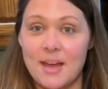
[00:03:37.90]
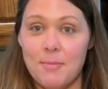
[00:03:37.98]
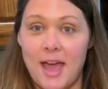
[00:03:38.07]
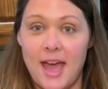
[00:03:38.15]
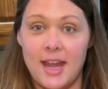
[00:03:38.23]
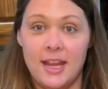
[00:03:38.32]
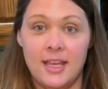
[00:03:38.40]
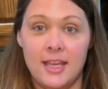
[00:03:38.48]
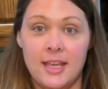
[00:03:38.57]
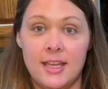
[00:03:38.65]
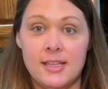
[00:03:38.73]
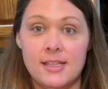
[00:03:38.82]
I'm
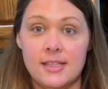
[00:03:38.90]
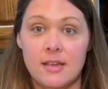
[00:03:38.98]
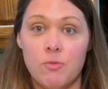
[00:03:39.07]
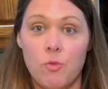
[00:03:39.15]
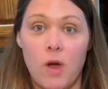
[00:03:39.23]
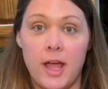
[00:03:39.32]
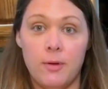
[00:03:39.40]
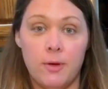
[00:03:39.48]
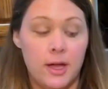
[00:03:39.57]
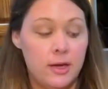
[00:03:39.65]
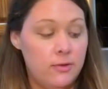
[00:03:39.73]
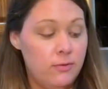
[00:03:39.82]
adding is some white
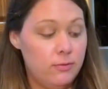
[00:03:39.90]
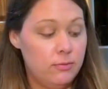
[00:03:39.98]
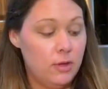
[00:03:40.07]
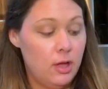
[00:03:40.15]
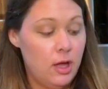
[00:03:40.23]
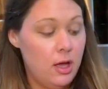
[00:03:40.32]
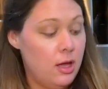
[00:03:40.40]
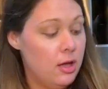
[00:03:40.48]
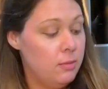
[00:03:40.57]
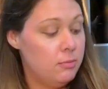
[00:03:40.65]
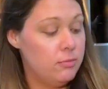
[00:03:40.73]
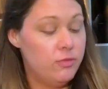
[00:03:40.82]
wine
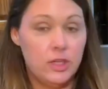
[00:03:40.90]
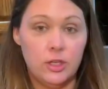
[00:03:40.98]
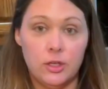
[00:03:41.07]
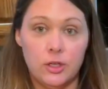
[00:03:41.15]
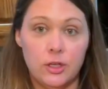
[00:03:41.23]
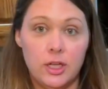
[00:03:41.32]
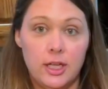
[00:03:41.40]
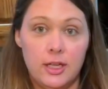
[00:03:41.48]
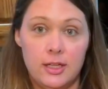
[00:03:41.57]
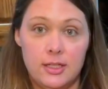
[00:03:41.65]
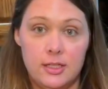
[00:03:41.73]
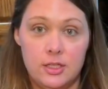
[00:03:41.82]
vinegar.
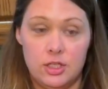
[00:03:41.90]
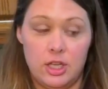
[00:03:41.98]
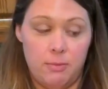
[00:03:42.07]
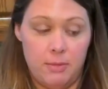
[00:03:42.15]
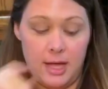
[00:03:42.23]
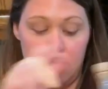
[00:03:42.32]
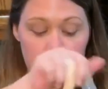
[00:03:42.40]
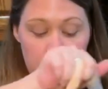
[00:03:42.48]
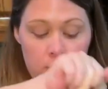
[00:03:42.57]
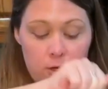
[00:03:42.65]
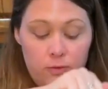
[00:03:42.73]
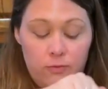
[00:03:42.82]
This is champagne
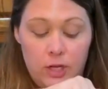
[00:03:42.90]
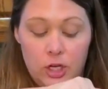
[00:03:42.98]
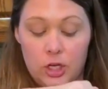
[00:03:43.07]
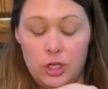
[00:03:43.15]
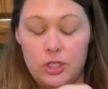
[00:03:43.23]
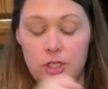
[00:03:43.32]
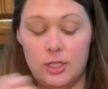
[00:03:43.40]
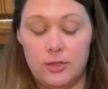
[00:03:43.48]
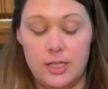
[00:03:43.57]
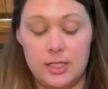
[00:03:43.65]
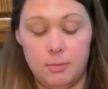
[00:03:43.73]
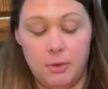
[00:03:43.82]
vinegar, just
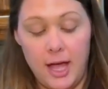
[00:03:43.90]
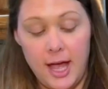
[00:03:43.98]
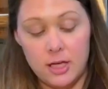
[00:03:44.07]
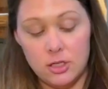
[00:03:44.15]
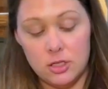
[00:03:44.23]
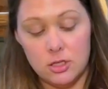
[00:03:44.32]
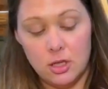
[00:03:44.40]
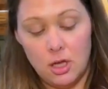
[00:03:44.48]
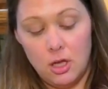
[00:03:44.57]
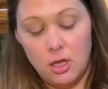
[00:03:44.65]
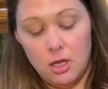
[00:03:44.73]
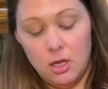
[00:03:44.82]
a splash
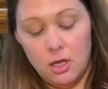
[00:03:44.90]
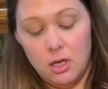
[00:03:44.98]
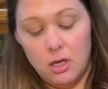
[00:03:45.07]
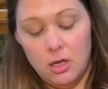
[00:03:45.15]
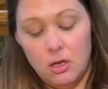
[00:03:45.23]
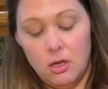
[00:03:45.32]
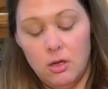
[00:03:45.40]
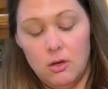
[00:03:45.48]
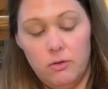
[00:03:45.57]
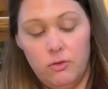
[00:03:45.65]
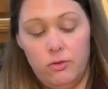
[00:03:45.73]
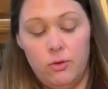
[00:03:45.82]

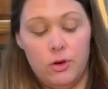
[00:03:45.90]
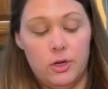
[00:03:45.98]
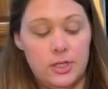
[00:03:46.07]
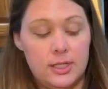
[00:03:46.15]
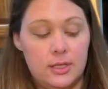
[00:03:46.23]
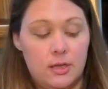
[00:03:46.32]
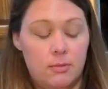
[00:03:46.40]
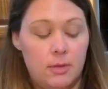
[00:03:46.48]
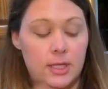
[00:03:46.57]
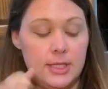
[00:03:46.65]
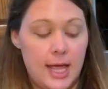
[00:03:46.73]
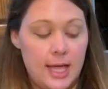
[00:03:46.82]
for some
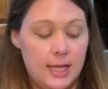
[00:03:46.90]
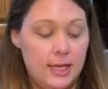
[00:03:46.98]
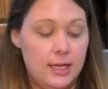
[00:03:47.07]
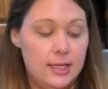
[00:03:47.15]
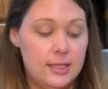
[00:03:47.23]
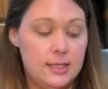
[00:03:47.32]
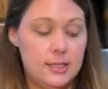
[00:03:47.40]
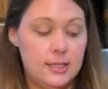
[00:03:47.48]
tanginess.